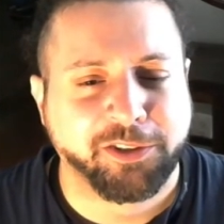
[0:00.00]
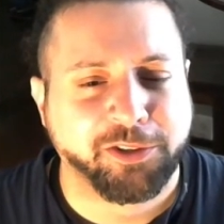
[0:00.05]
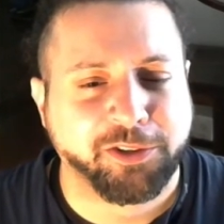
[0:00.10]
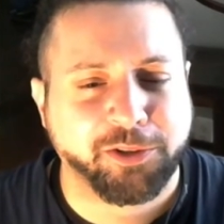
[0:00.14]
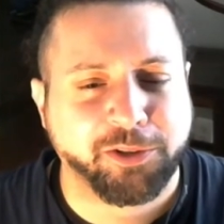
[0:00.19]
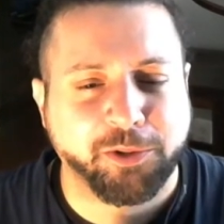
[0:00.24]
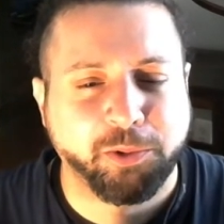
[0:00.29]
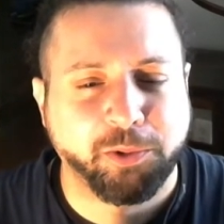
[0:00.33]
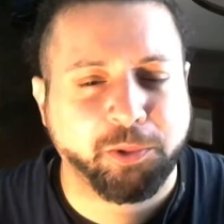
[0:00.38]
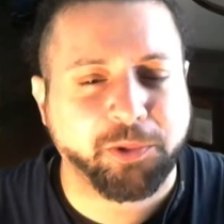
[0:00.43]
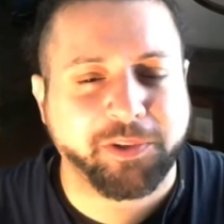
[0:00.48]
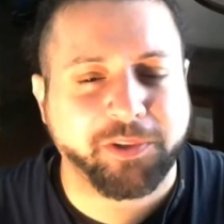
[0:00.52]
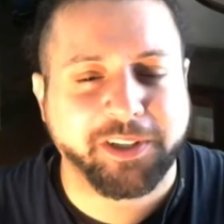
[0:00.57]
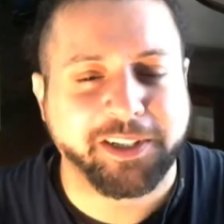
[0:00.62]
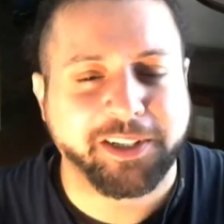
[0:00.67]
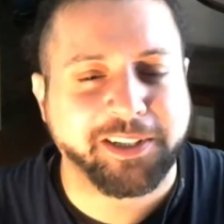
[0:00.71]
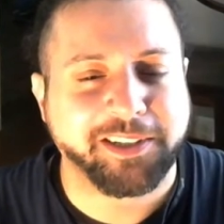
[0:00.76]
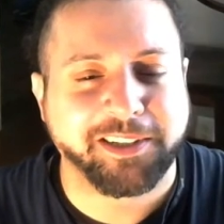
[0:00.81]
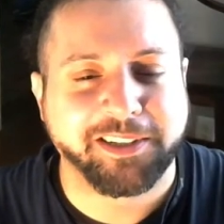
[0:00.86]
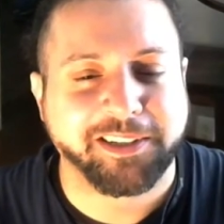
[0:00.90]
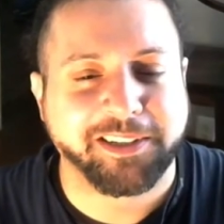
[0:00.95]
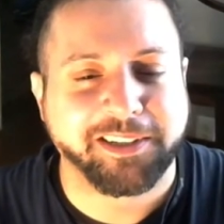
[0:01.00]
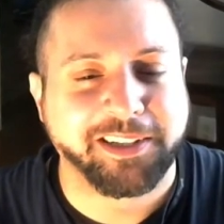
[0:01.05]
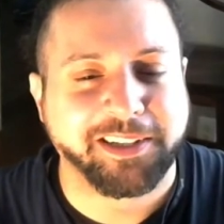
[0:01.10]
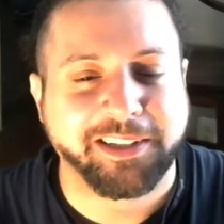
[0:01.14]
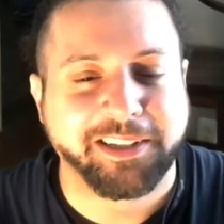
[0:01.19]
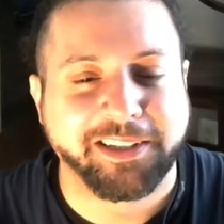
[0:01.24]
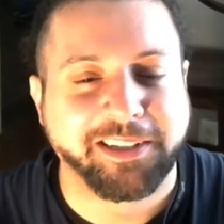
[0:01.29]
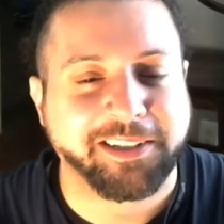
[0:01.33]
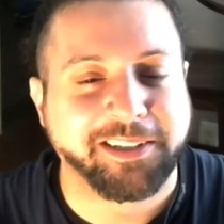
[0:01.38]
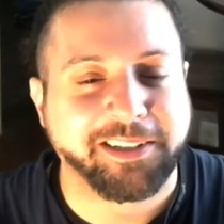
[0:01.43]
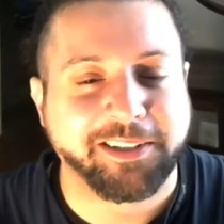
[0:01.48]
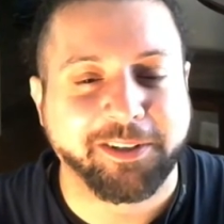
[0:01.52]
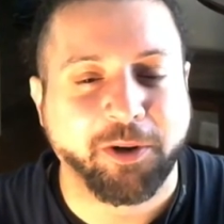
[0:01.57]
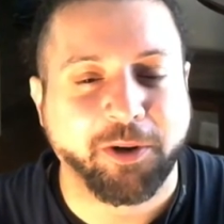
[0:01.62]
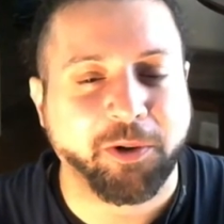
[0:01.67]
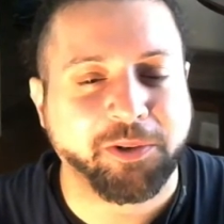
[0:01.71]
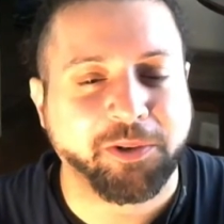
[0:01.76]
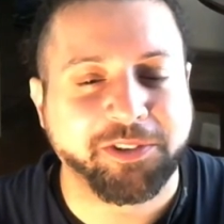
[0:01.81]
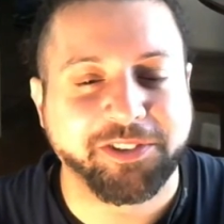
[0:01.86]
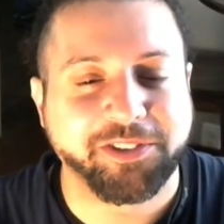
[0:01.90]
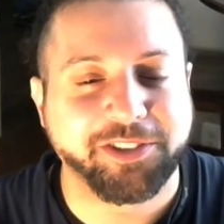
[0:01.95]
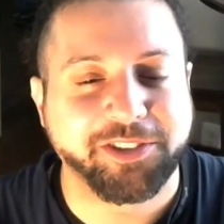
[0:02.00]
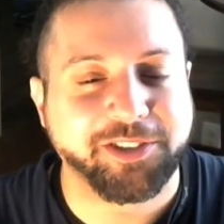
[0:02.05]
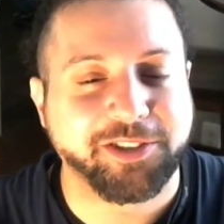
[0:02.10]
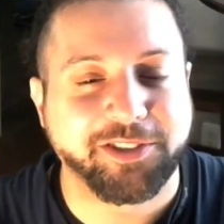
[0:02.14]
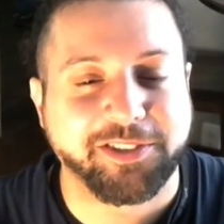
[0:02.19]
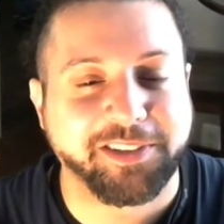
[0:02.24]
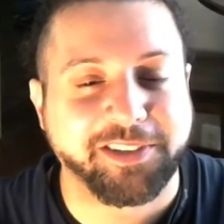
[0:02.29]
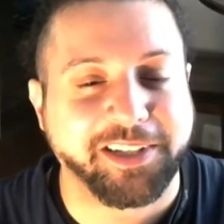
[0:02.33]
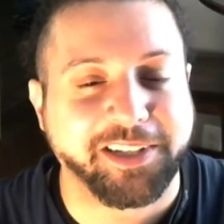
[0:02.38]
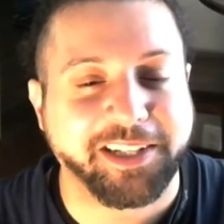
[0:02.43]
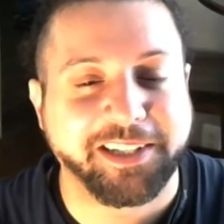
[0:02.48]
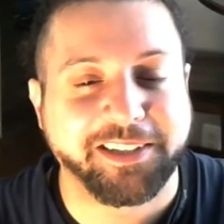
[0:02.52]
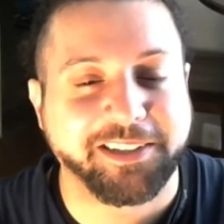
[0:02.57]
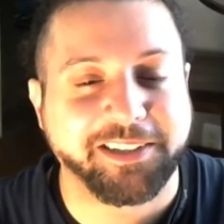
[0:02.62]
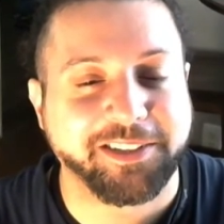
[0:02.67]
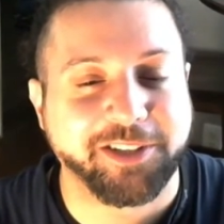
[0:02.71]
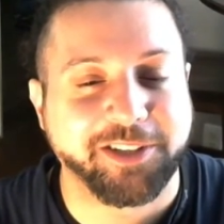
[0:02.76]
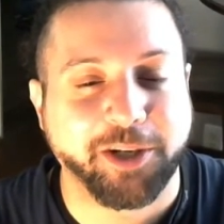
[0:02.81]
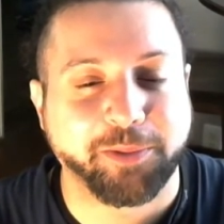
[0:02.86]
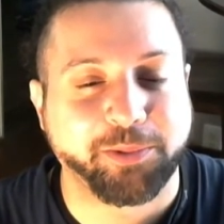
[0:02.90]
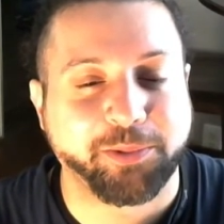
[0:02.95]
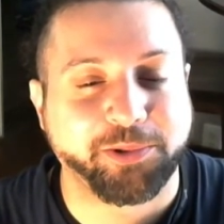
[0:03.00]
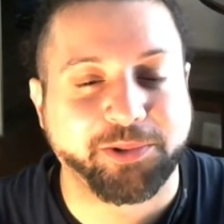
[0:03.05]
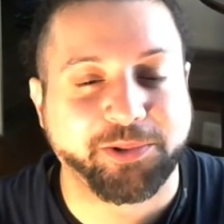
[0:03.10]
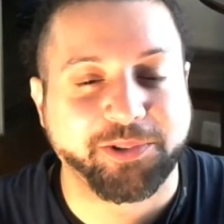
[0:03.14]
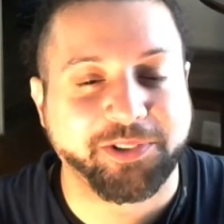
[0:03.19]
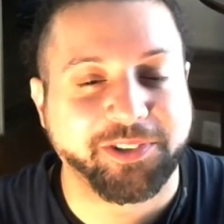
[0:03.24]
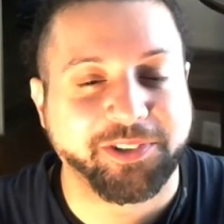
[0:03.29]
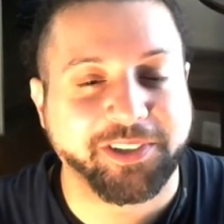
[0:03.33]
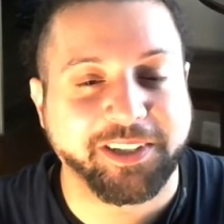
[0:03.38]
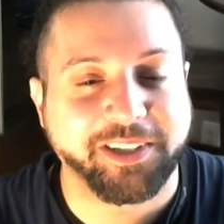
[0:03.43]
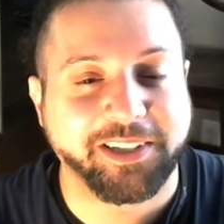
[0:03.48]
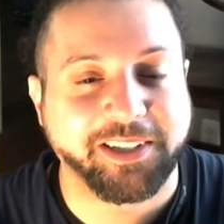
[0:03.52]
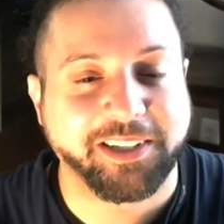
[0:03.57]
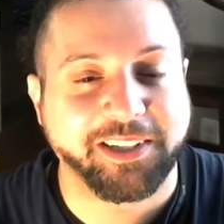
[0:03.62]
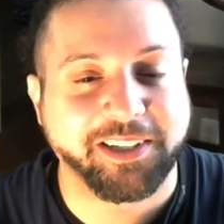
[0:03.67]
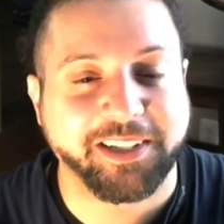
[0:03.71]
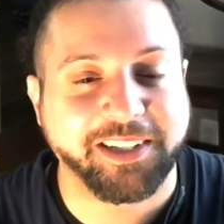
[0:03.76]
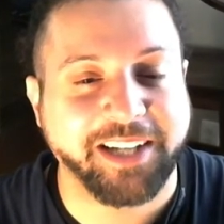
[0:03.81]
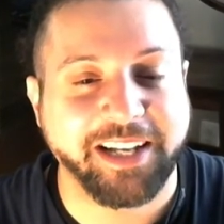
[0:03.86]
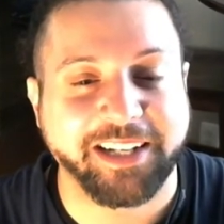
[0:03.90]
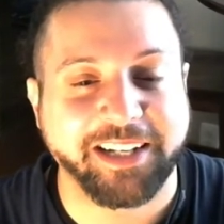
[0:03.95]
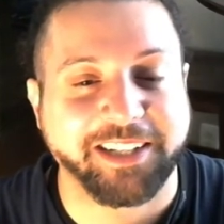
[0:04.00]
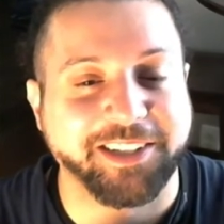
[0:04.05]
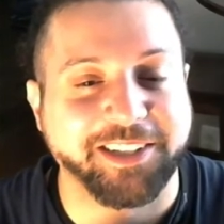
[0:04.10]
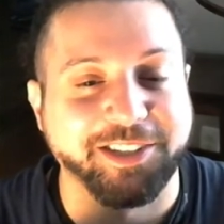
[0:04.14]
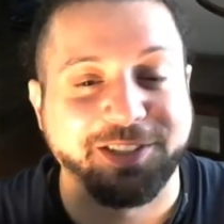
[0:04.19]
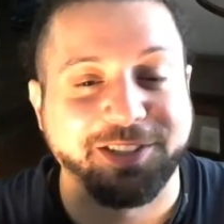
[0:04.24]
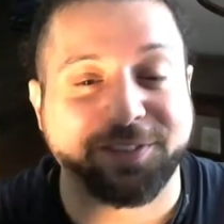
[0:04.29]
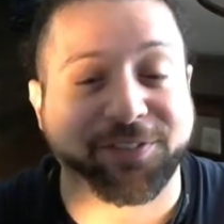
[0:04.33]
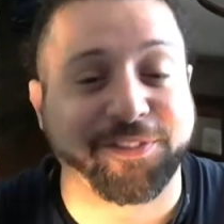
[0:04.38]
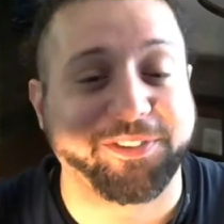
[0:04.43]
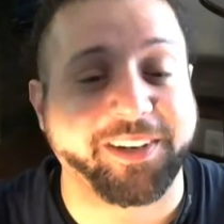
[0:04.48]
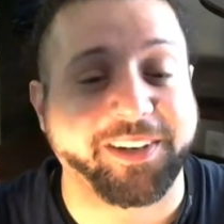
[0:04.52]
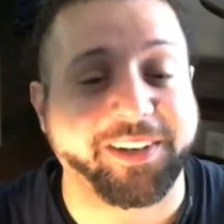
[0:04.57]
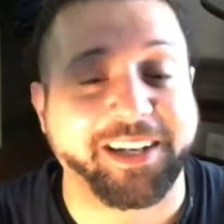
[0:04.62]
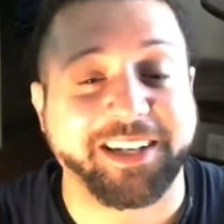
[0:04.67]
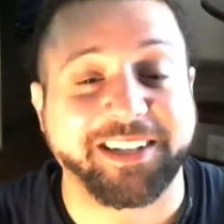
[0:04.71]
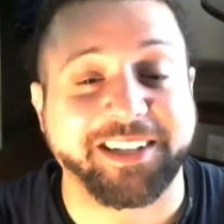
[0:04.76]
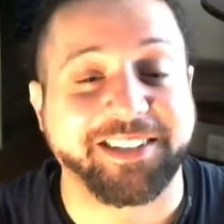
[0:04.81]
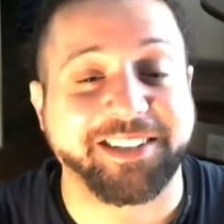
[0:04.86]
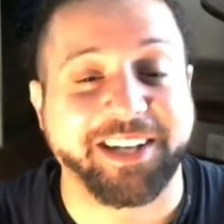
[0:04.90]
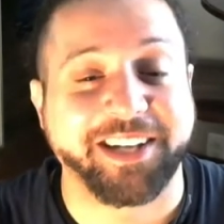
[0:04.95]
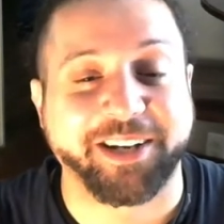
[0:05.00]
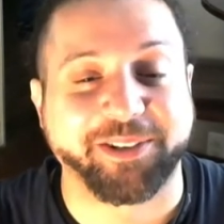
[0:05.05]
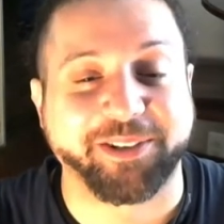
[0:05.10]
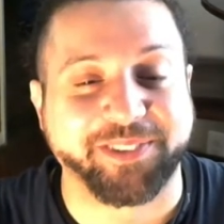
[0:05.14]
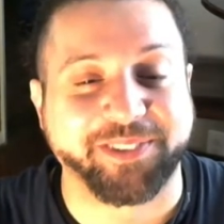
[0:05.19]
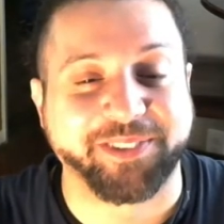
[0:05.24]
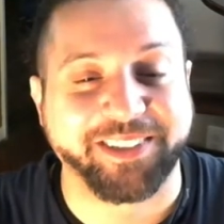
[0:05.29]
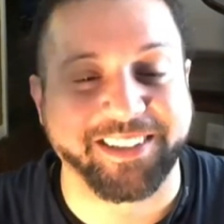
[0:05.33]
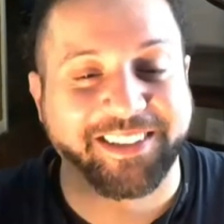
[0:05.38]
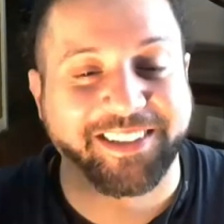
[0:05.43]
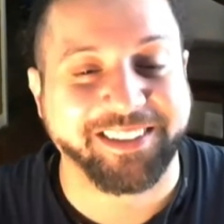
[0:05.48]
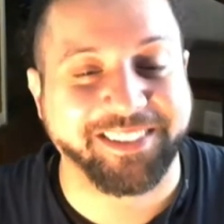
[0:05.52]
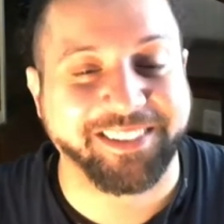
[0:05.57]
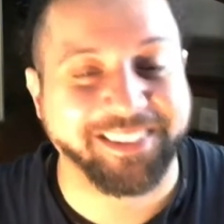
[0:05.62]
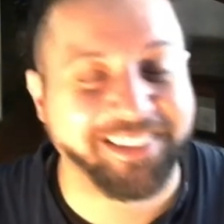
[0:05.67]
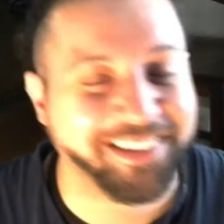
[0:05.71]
Cool, like Hogan's just hitting the double kick and then it just fades out with it.